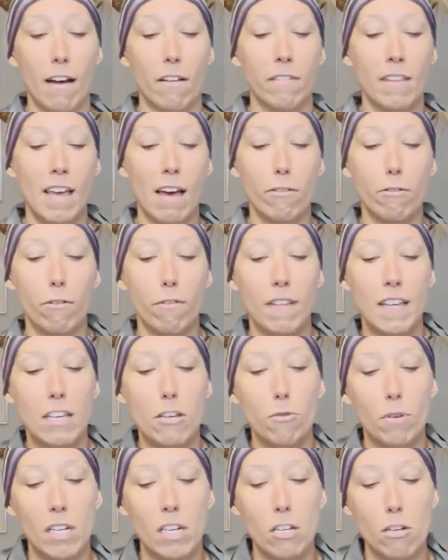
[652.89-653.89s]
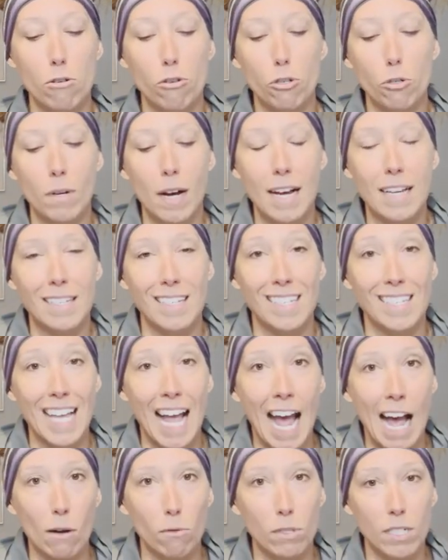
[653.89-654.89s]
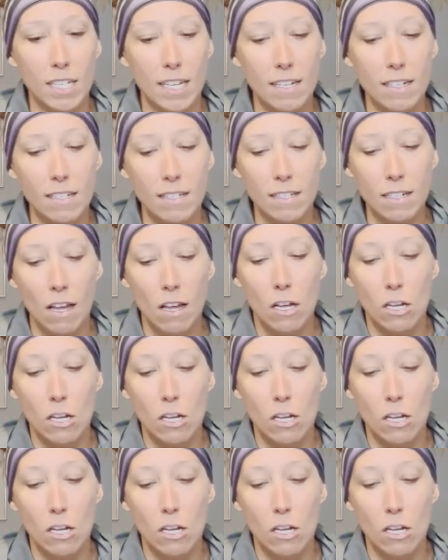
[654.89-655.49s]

The other thing you can use, you guys, is ounces.